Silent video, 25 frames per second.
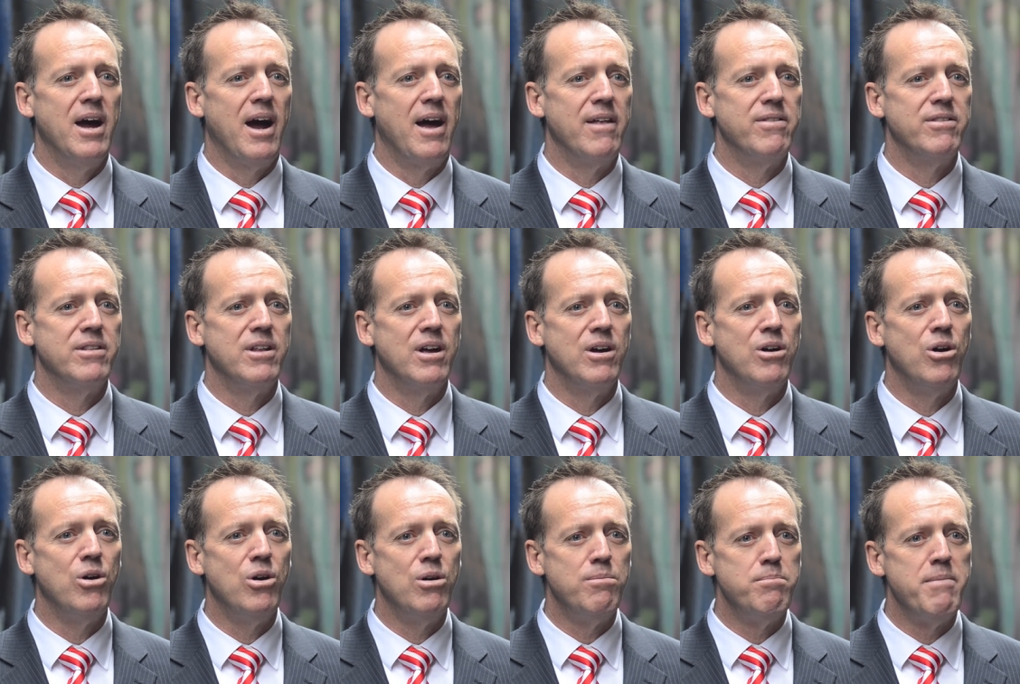and
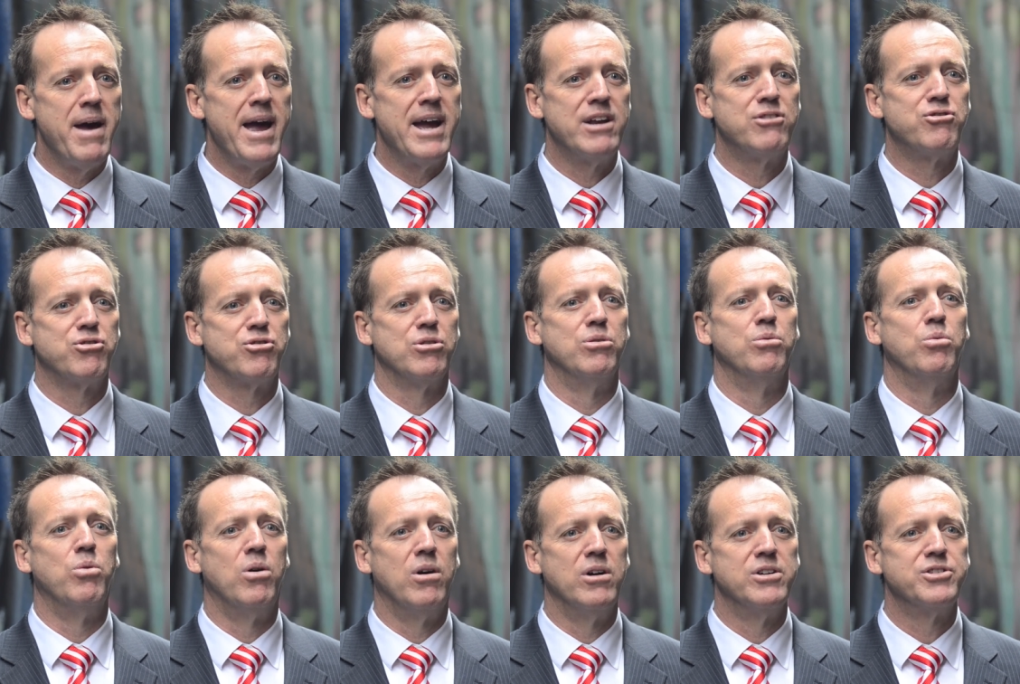her
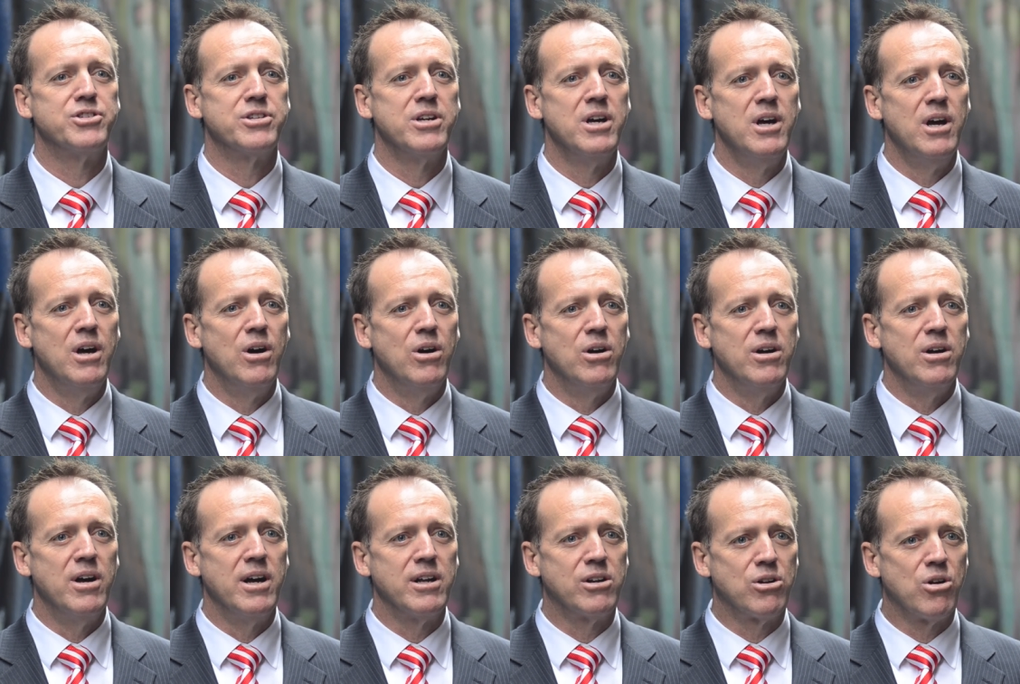mantra was,
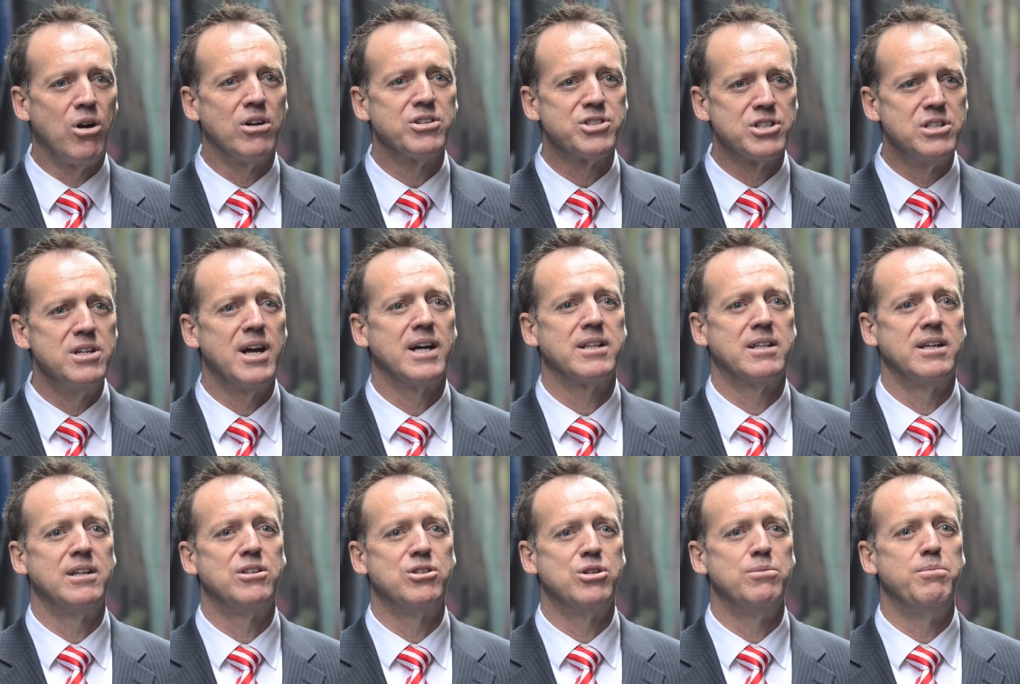it costs
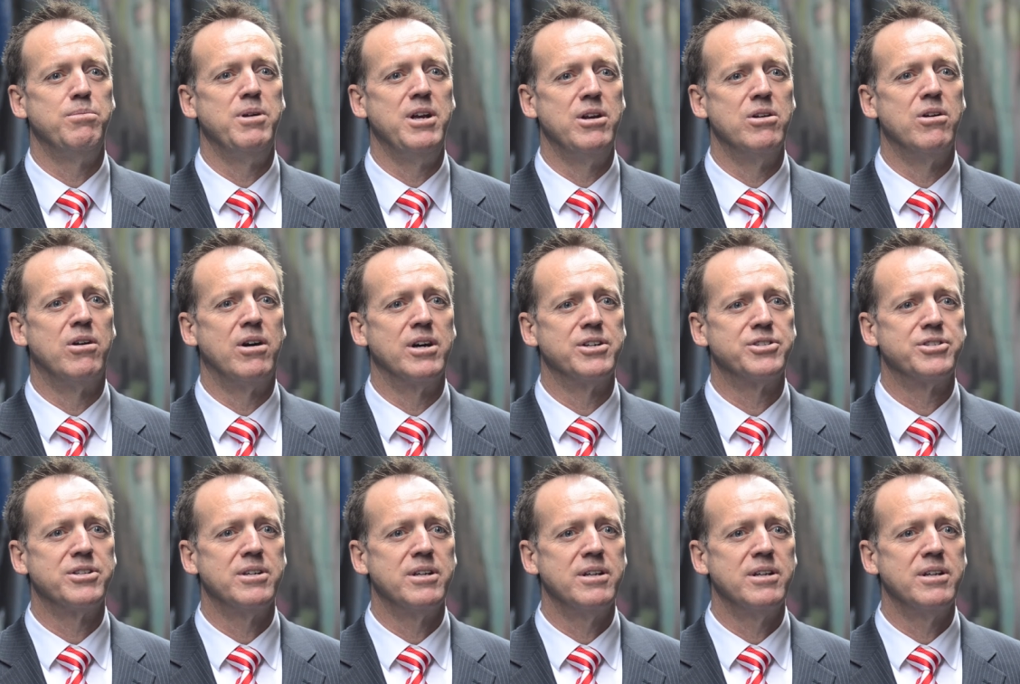nothing to be nice.